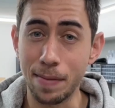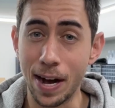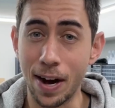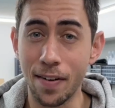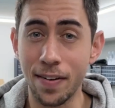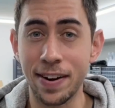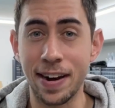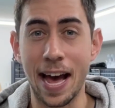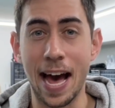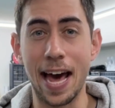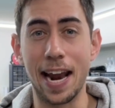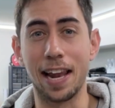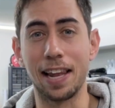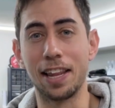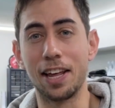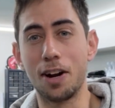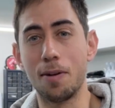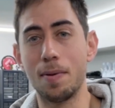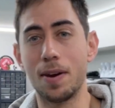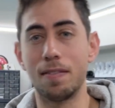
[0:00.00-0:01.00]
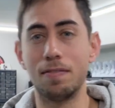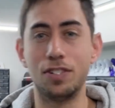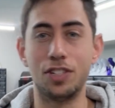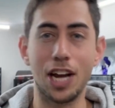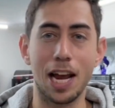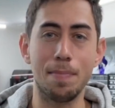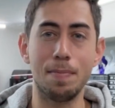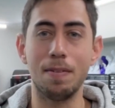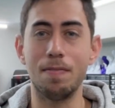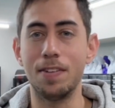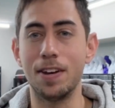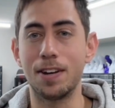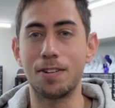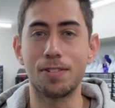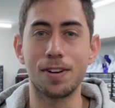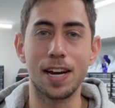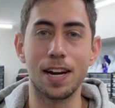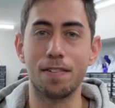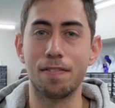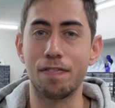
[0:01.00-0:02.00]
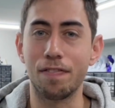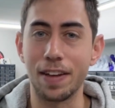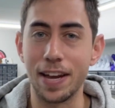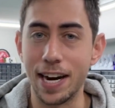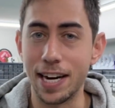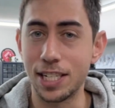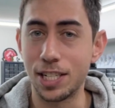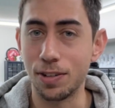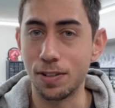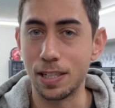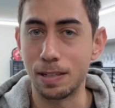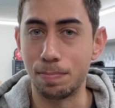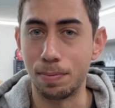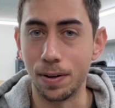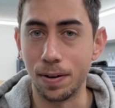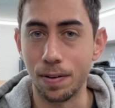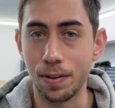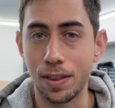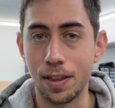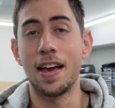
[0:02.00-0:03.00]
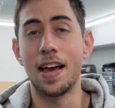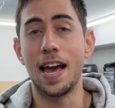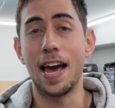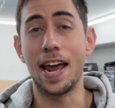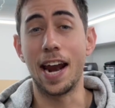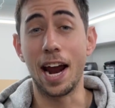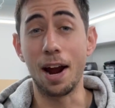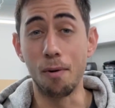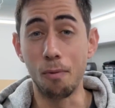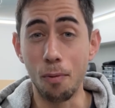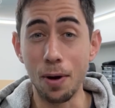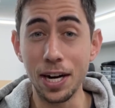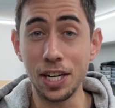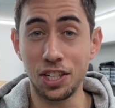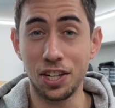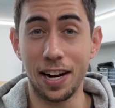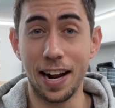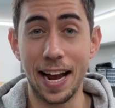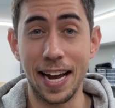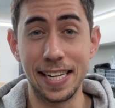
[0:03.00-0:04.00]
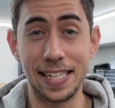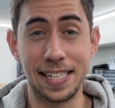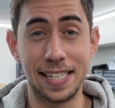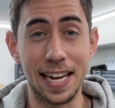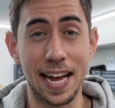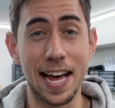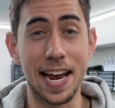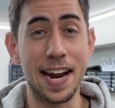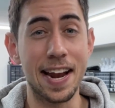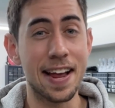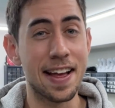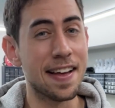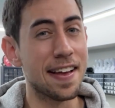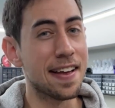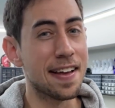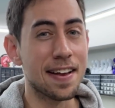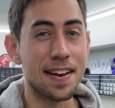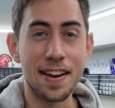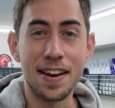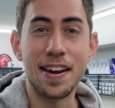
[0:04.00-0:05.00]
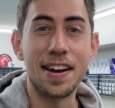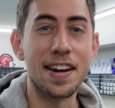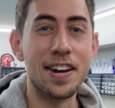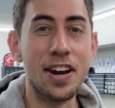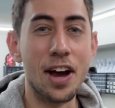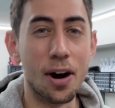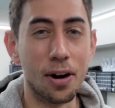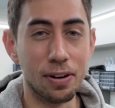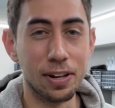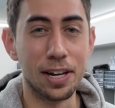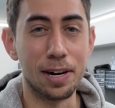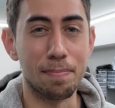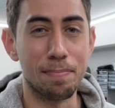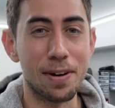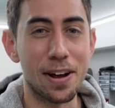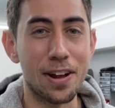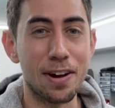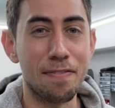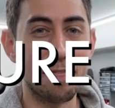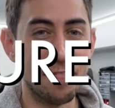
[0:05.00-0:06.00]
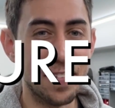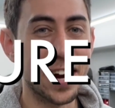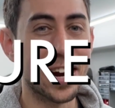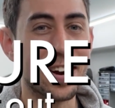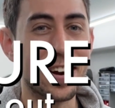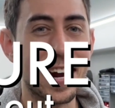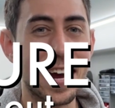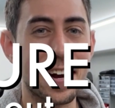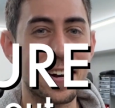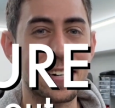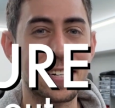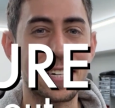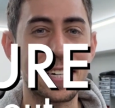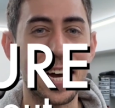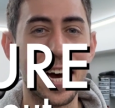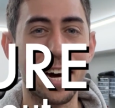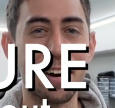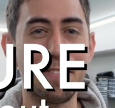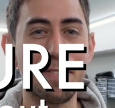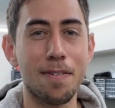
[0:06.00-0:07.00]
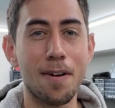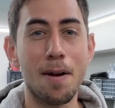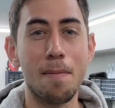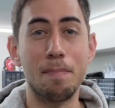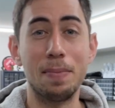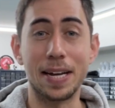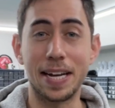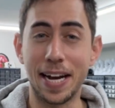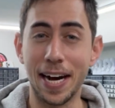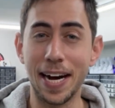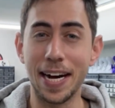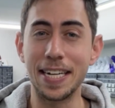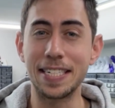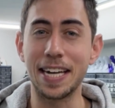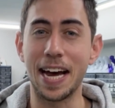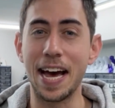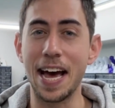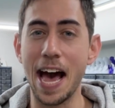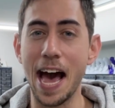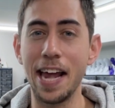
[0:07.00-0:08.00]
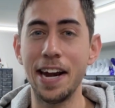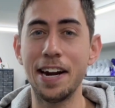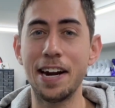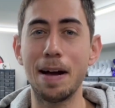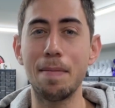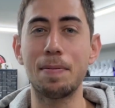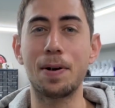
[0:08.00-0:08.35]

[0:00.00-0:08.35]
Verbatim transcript: out and add a little bit of JBV creative flair to his booth. And I wish that I had said, no little brother, figure it out yourself, because I ended up